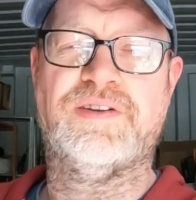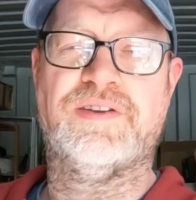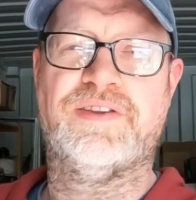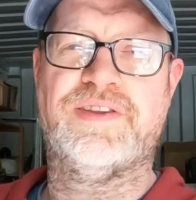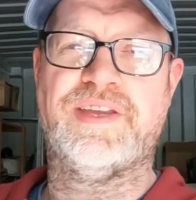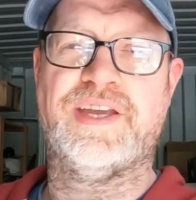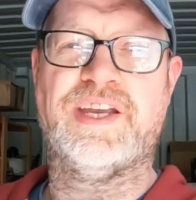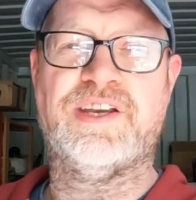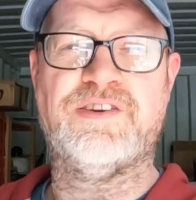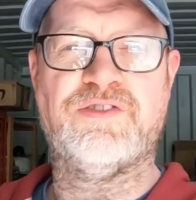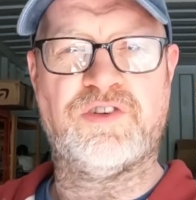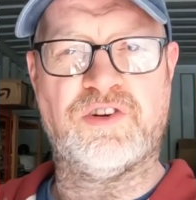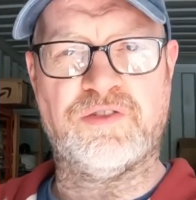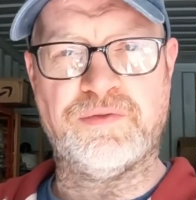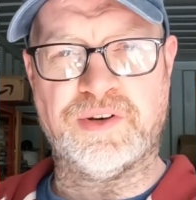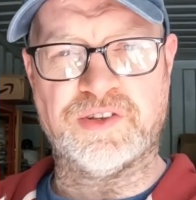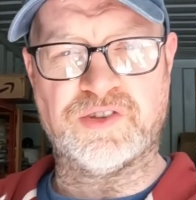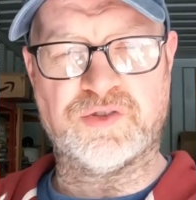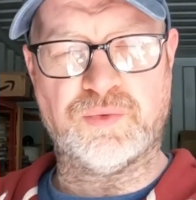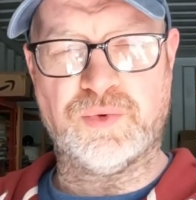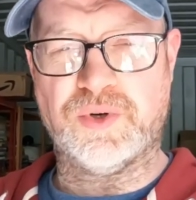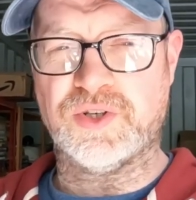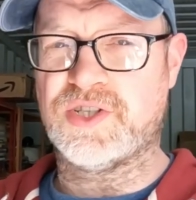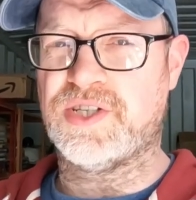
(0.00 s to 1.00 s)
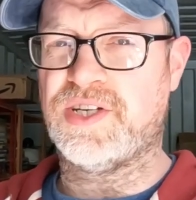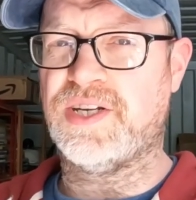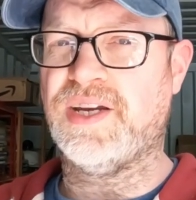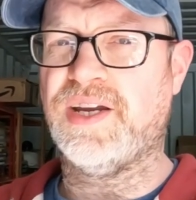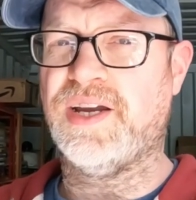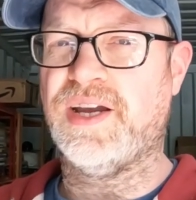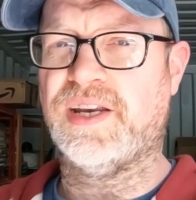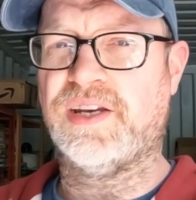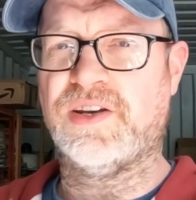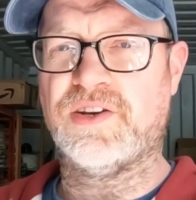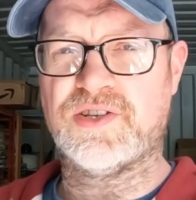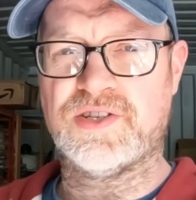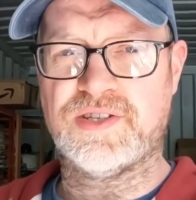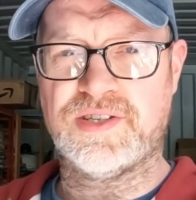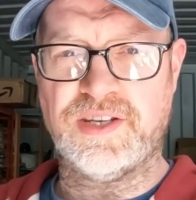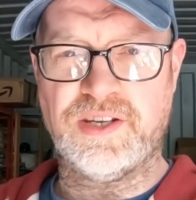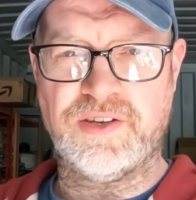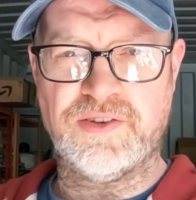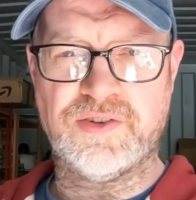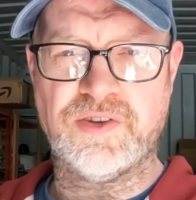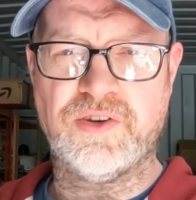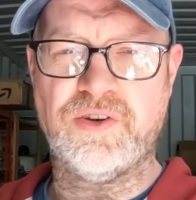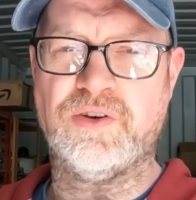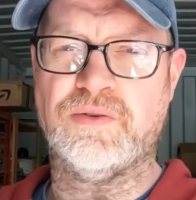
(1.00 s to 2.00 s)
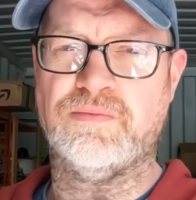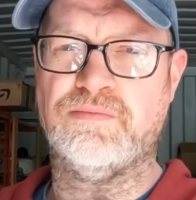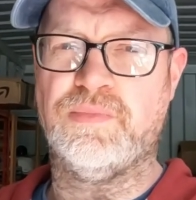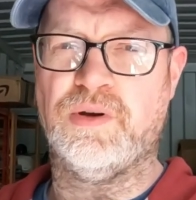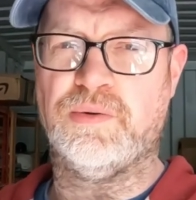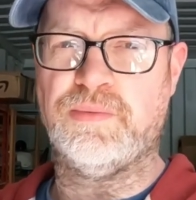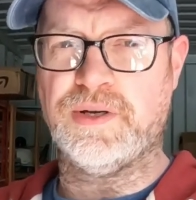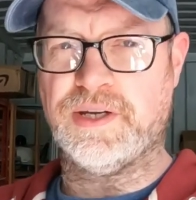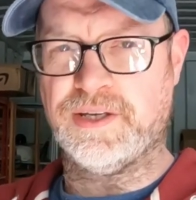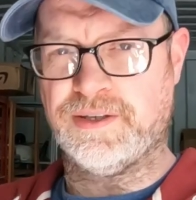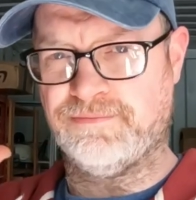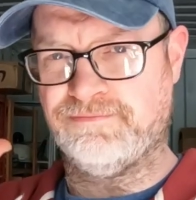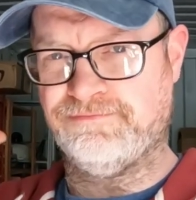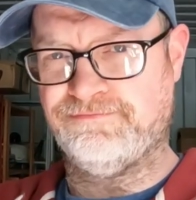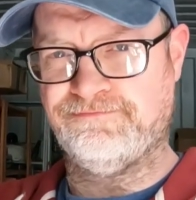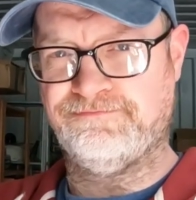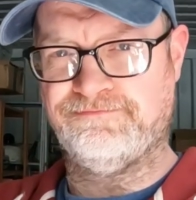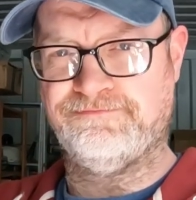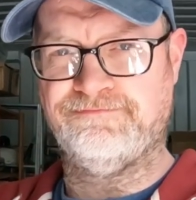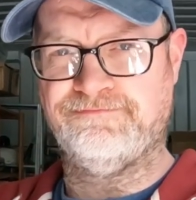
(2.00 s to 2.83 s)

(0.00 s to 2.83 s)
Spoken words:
Thank you very much for watching, and I shall see you soon. Bye bye.